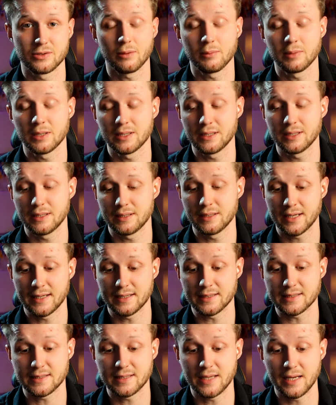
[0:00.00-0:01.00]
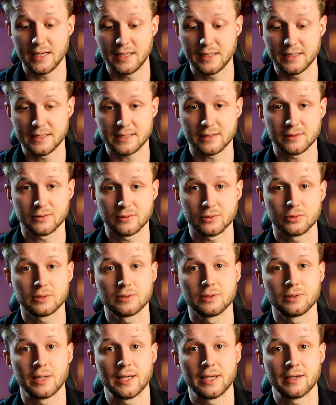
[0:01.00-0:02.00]
Normally it takes days
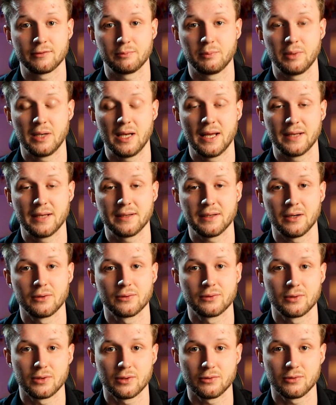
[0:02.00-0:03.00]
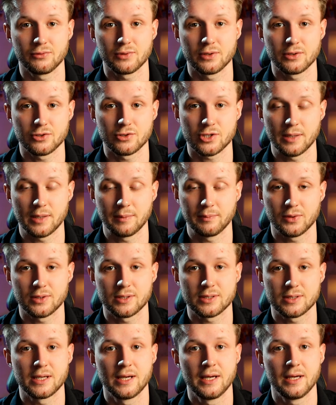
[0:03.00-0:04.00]
until you have planned out the different
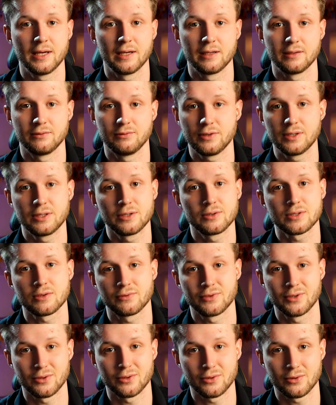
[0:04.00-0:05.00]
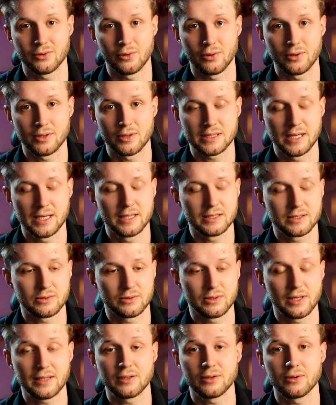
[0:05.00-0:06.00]
chapters and videos of your course,
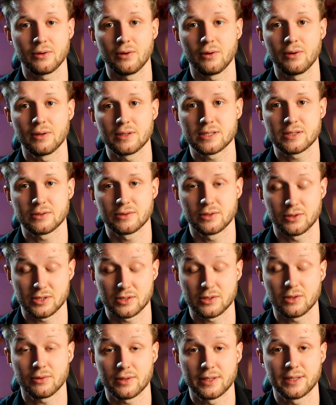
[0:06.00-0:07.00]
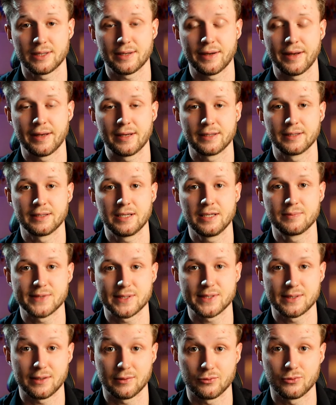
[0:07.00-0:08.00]
so that you also your storytelling
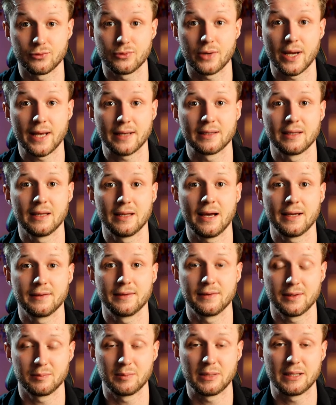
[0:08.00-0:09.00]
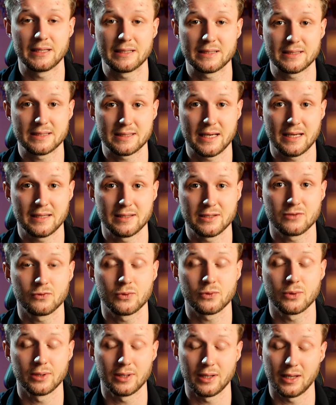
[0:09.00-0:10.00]
keeps that red line that makes
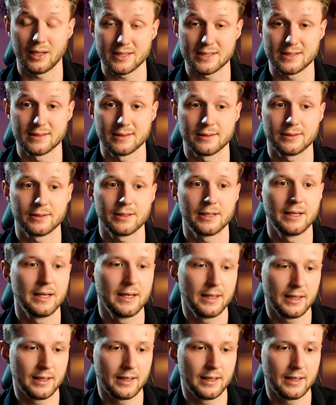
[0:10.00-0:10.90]
sense for the listener.